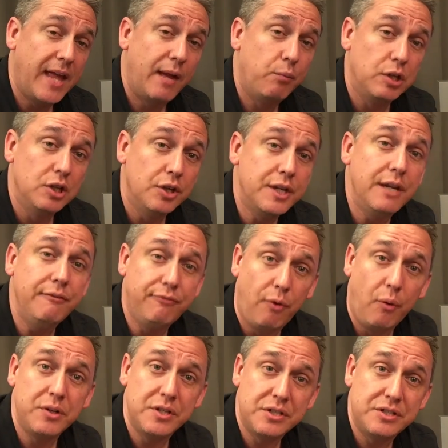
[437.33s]
And we're looking
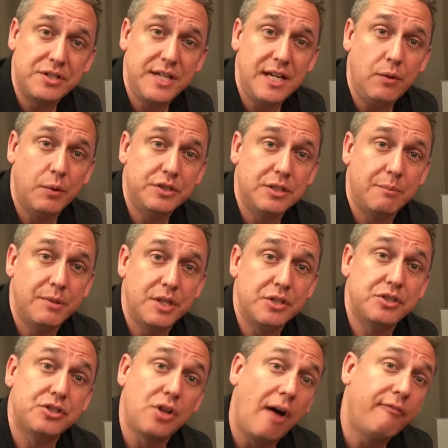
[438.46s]
forward to seeing what some of the
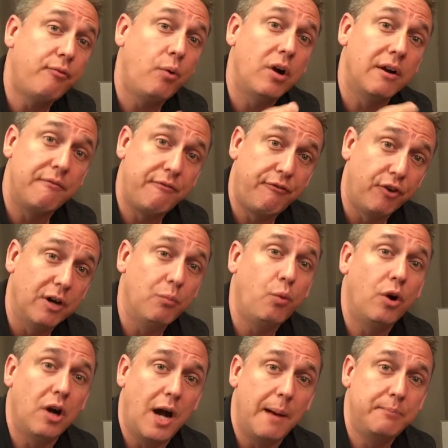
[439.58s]
software and
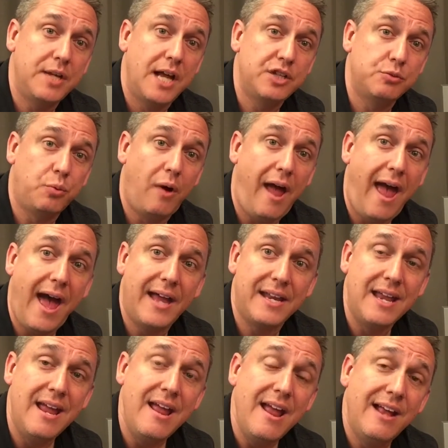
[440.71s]
firmware updates will add